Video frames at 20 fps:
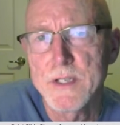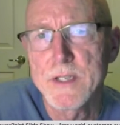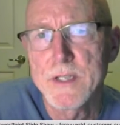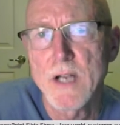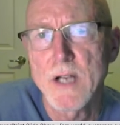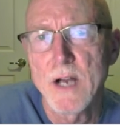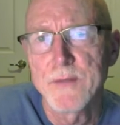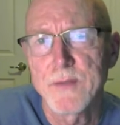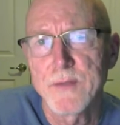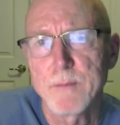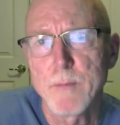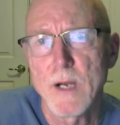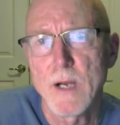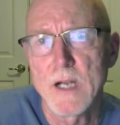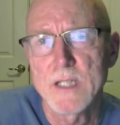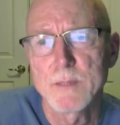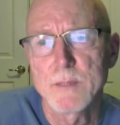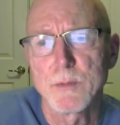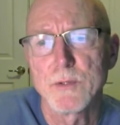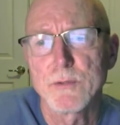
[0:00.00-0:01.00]
it's often
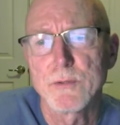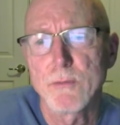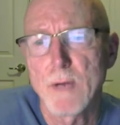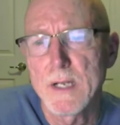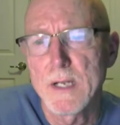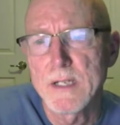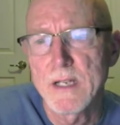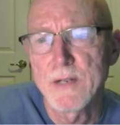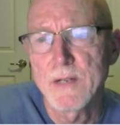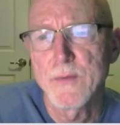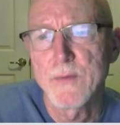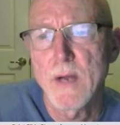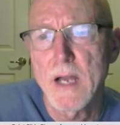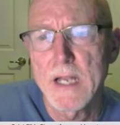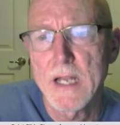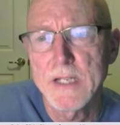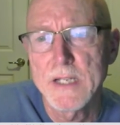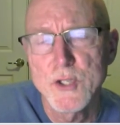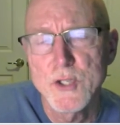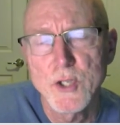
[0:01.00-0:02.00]
possible to
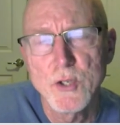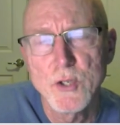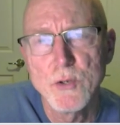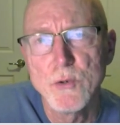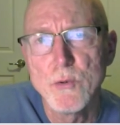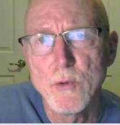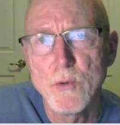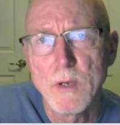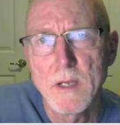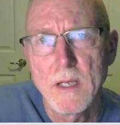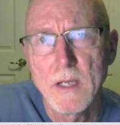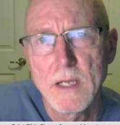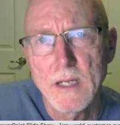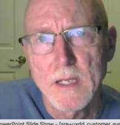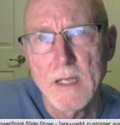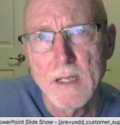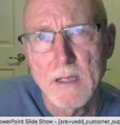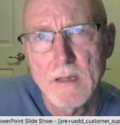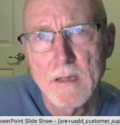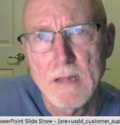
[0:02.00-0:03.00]
identify two
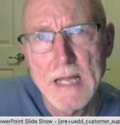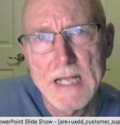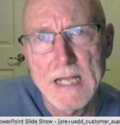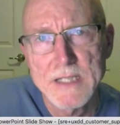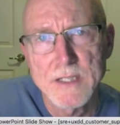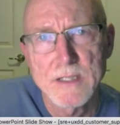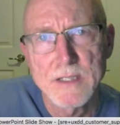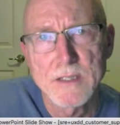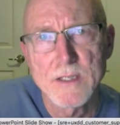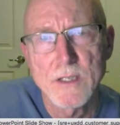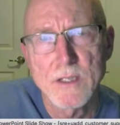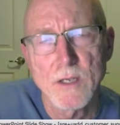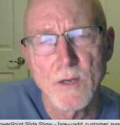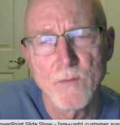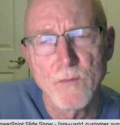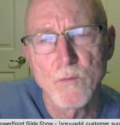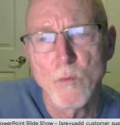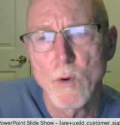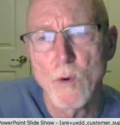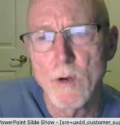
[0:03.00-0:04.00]
classes
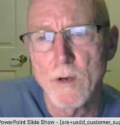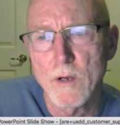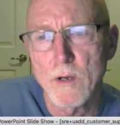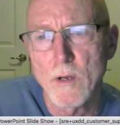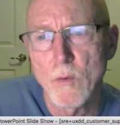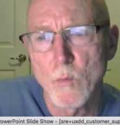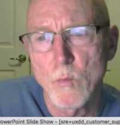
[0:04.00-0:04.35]
of work.